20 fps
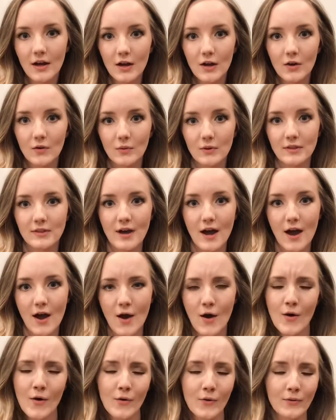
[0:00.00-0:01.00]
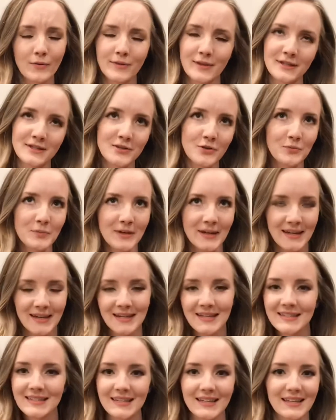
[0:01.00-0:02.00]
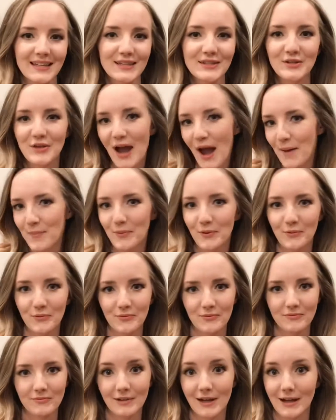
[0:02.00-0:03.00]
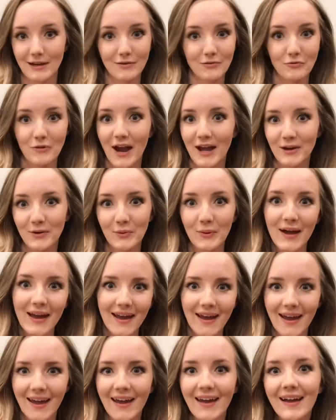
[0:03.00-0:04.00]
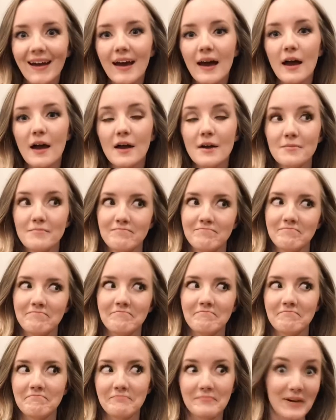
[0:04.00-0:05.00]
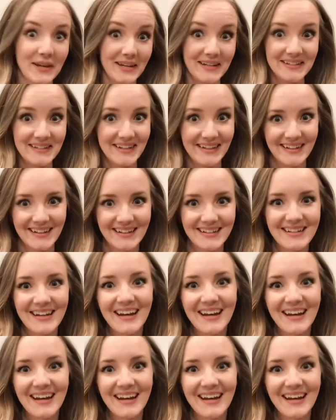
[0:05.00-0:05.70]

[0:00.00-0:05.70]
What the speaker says: we thought, oh, this will be easy. This will happen like right away. But it didn't.